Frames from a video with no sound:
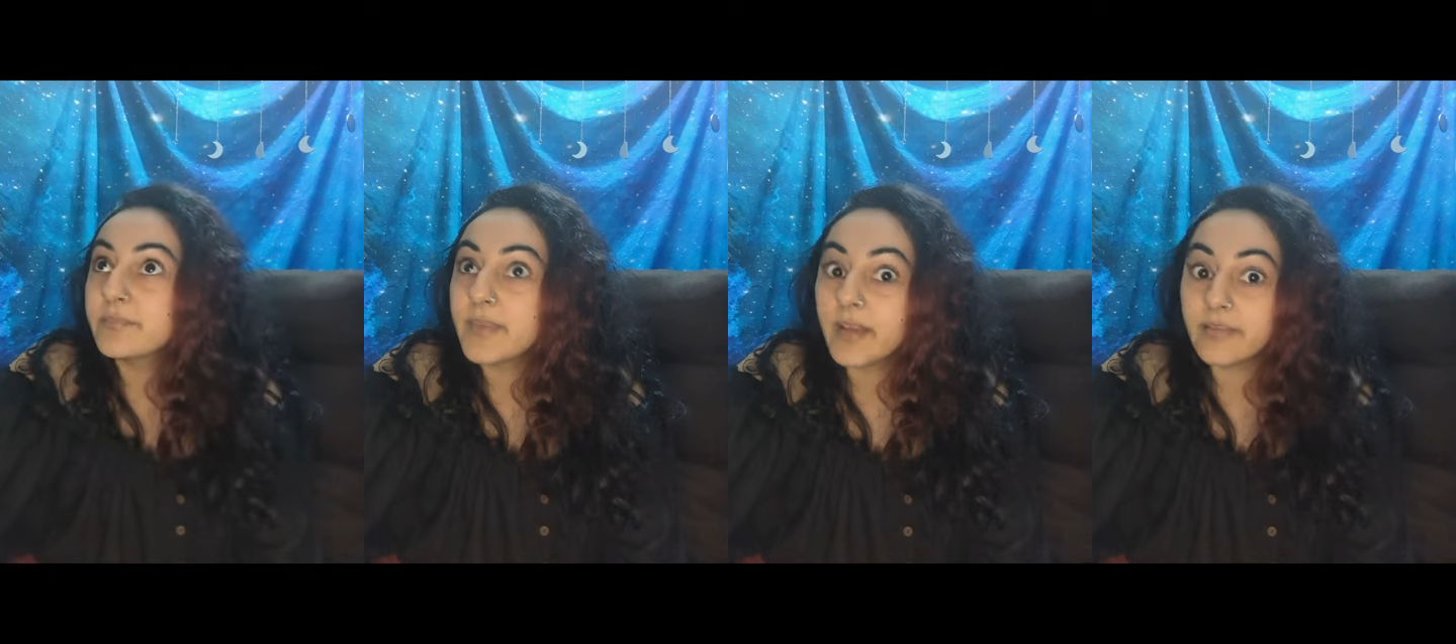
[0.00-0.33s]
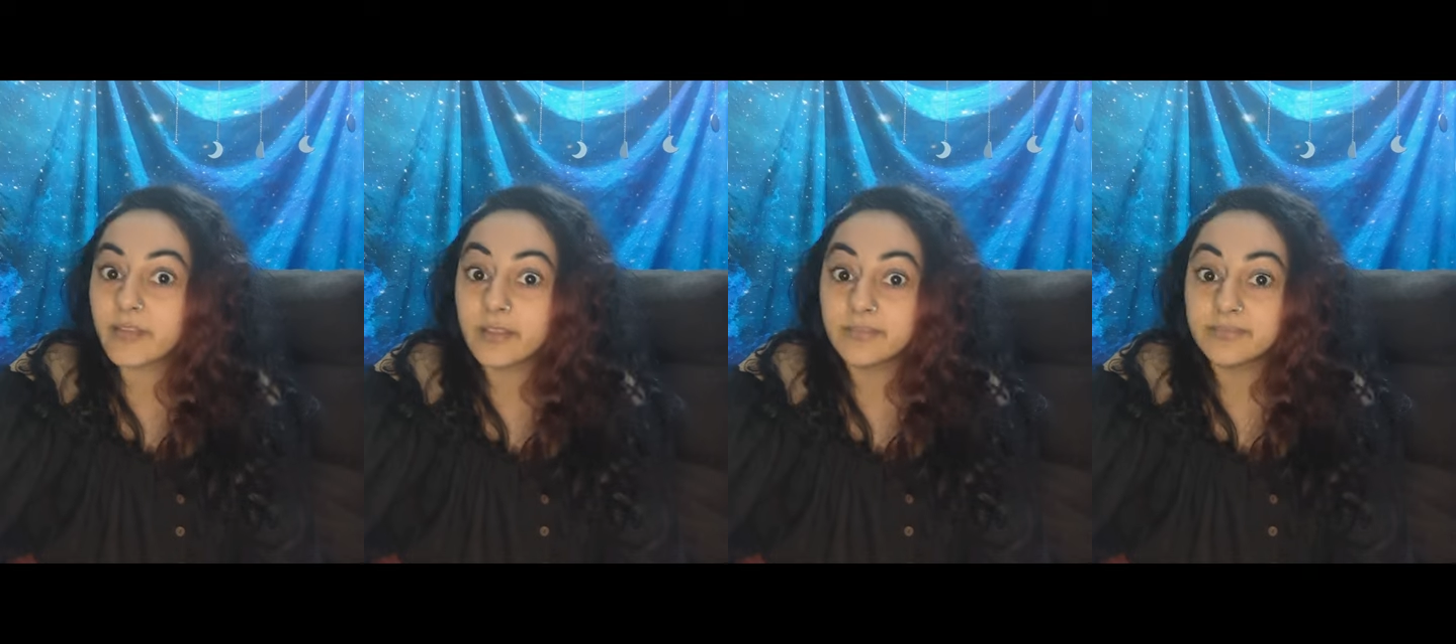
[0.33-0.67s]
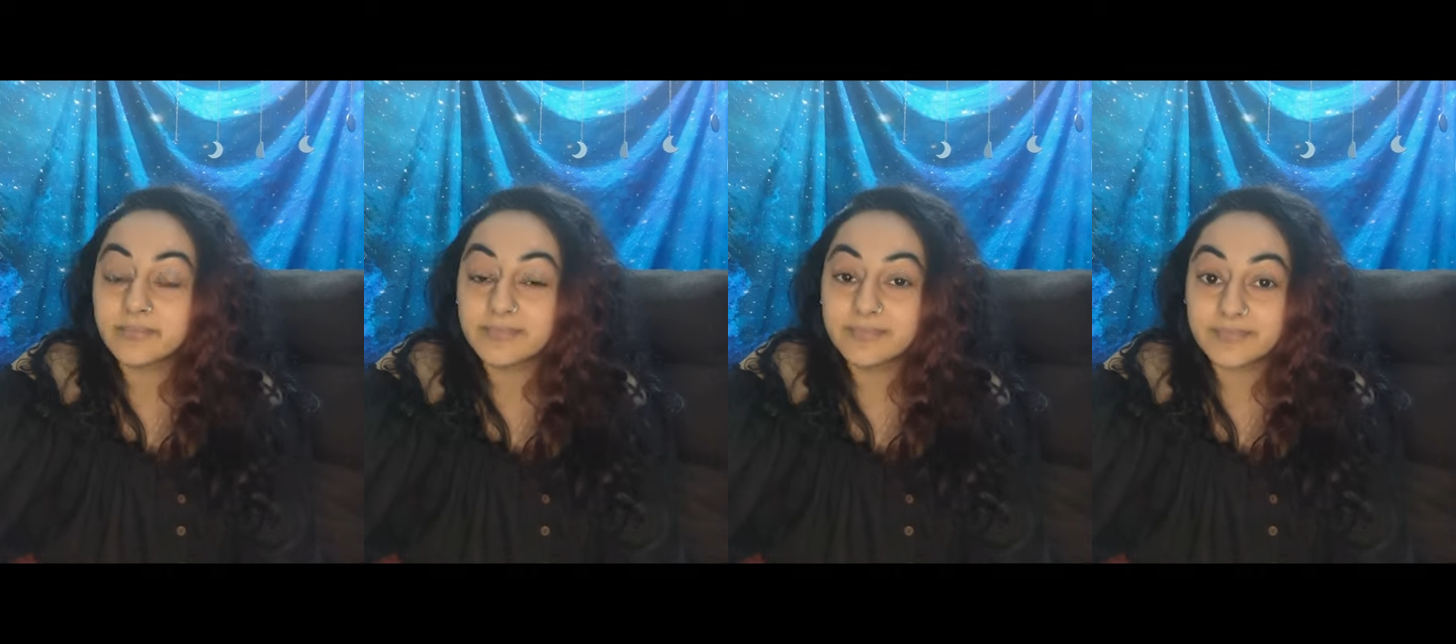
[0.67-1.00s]
ever.
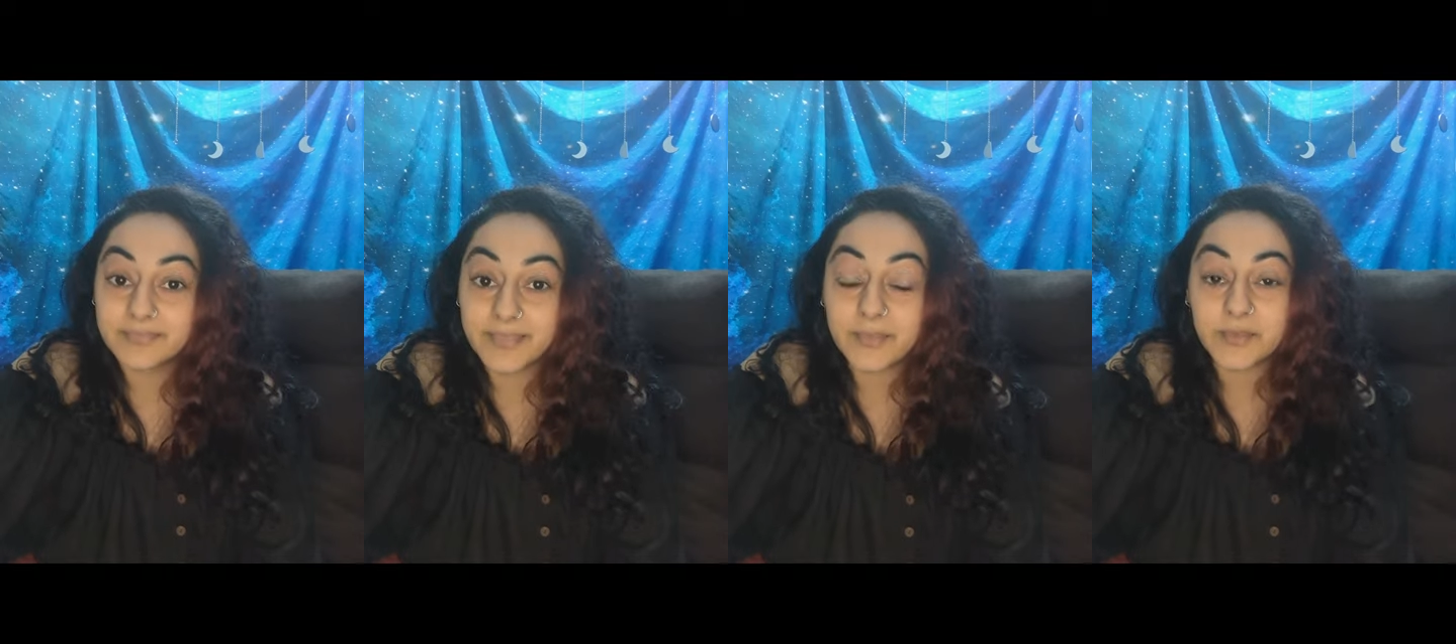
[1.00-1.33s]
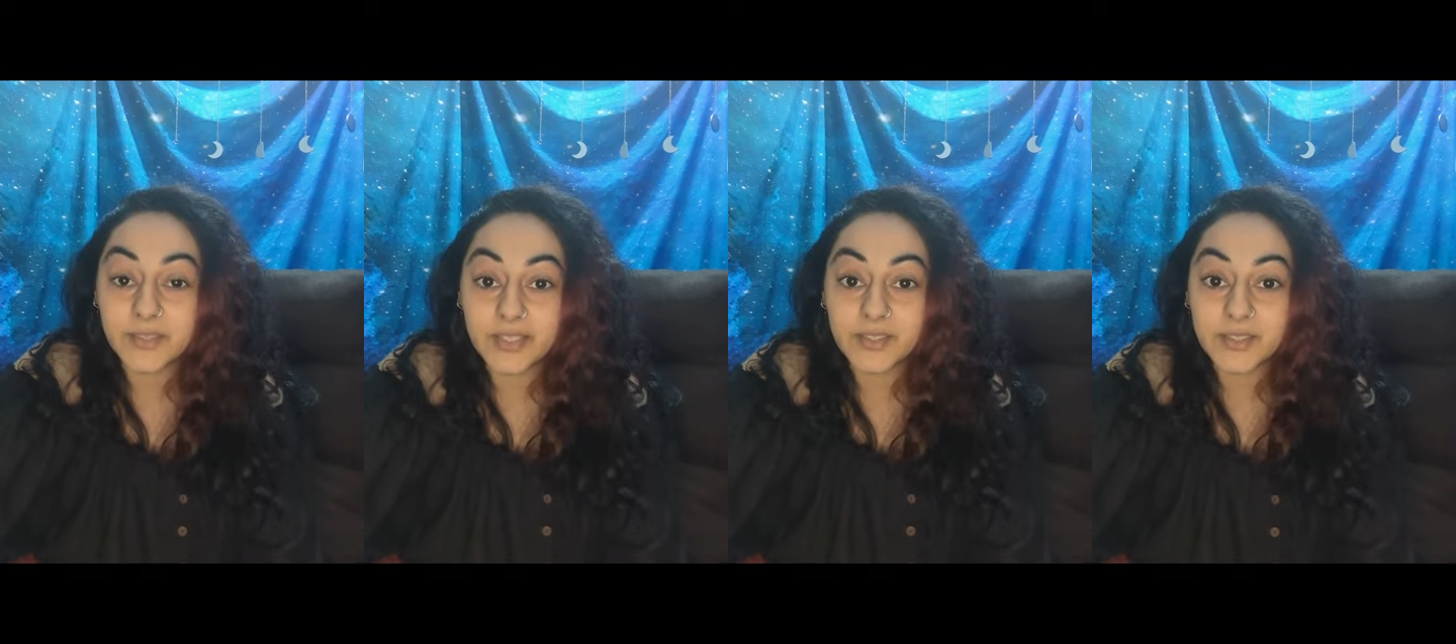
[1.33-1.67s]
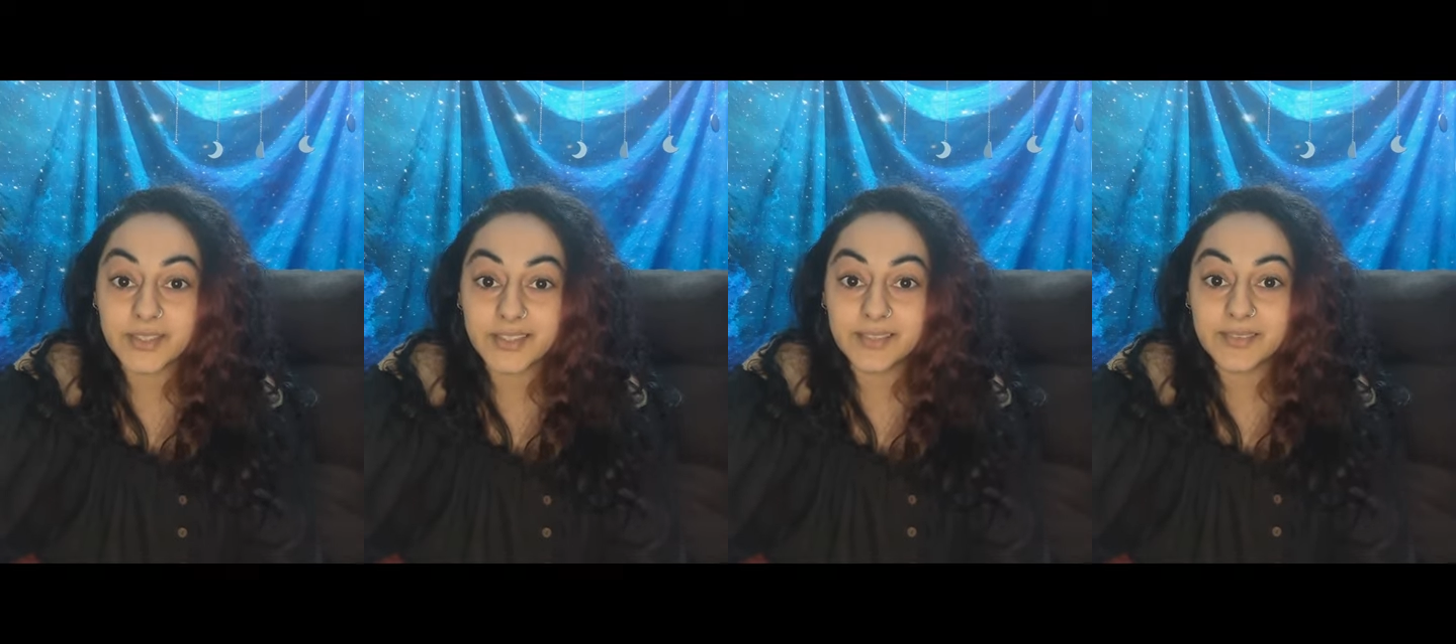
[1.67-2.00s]
That was really
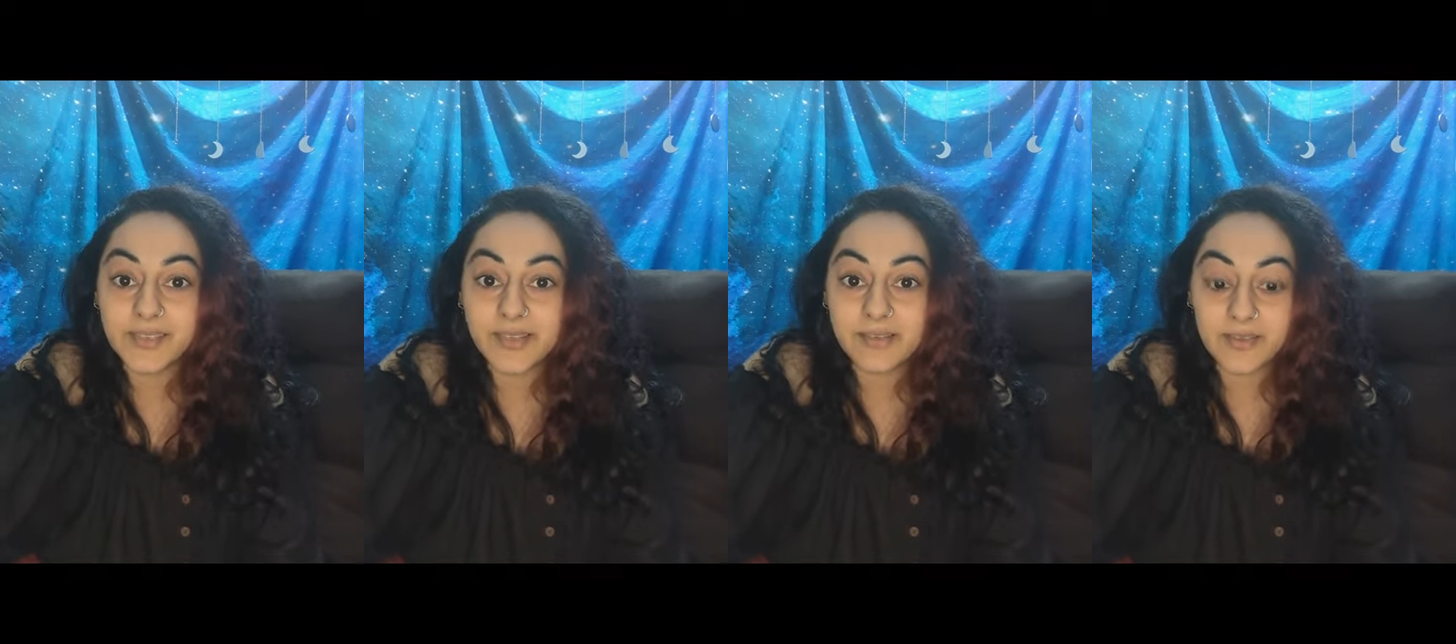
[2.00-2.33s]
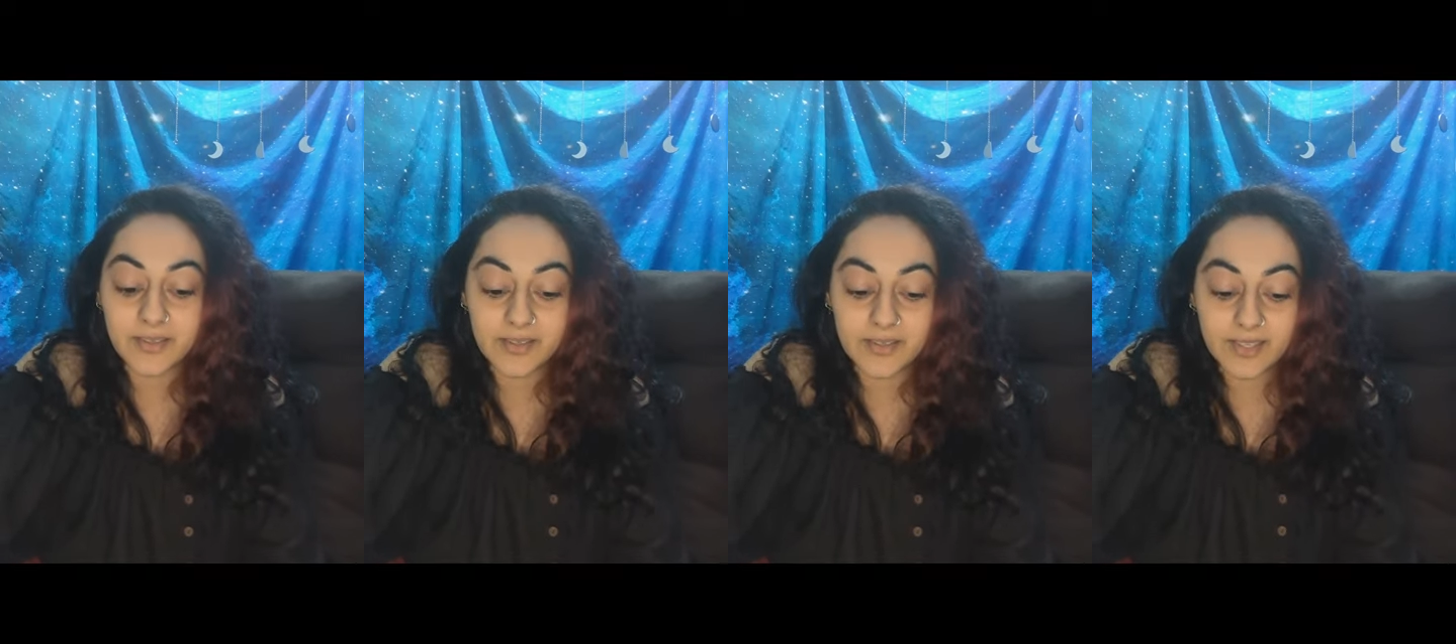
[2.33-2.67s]
interesting, really fun.